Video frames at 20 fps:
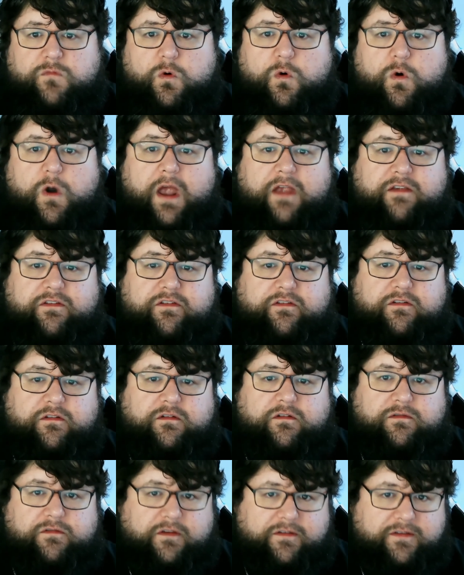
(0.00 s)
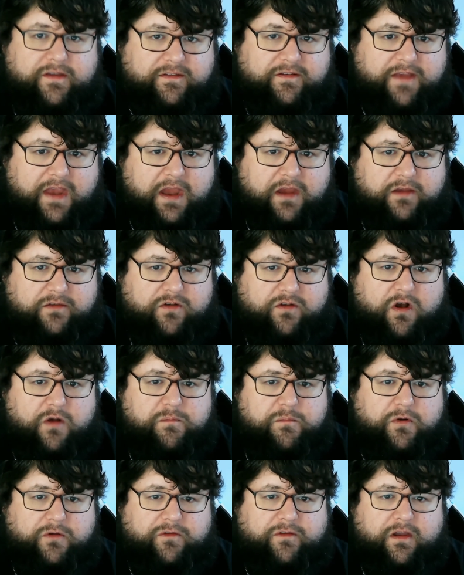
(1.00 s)
Or as the Tizay
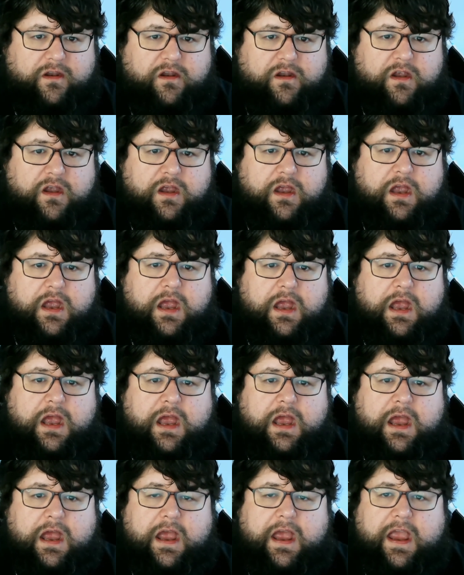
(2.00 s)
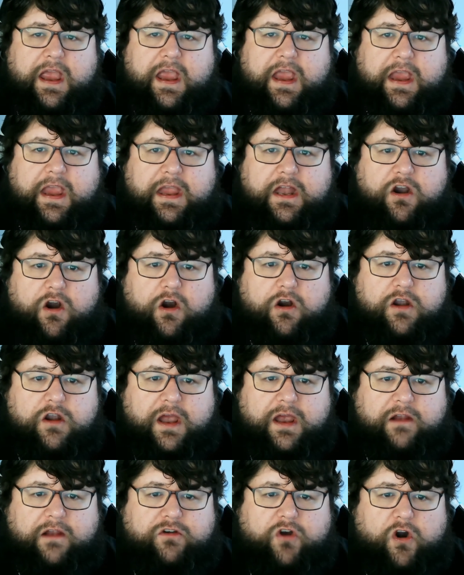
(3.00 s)
song puts it, in our
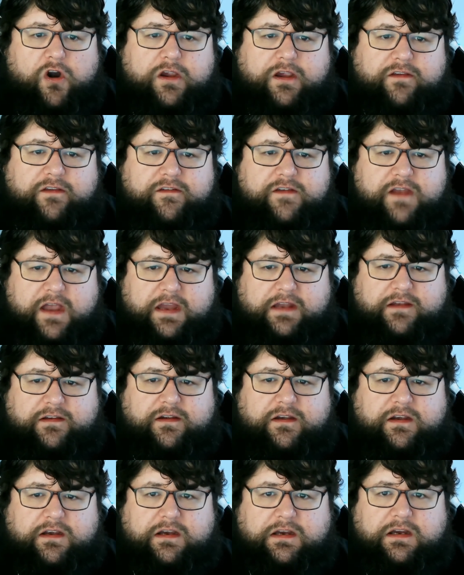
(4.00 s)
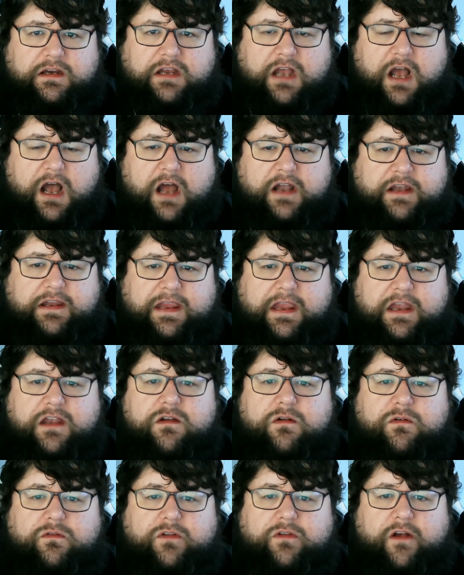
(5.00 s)
darkest night, God
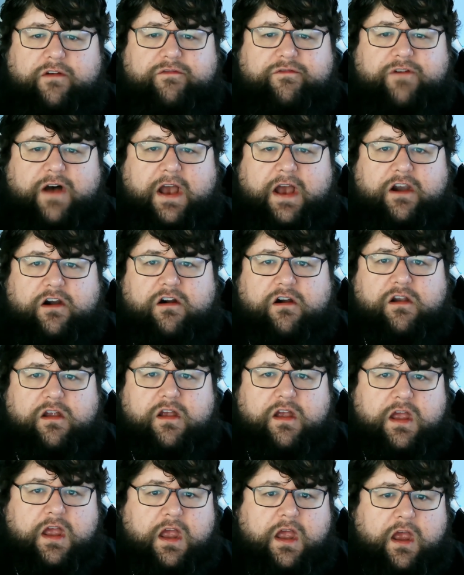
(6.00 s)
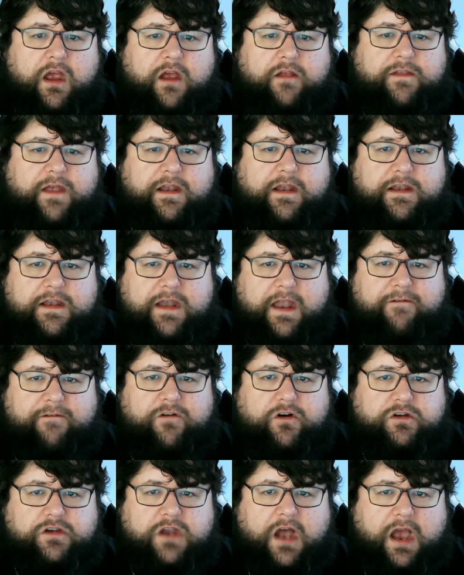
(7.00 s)
kindles a fire that
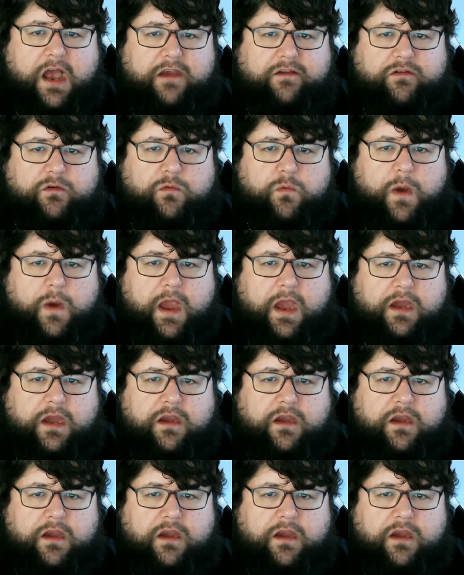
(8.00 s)
never dies away.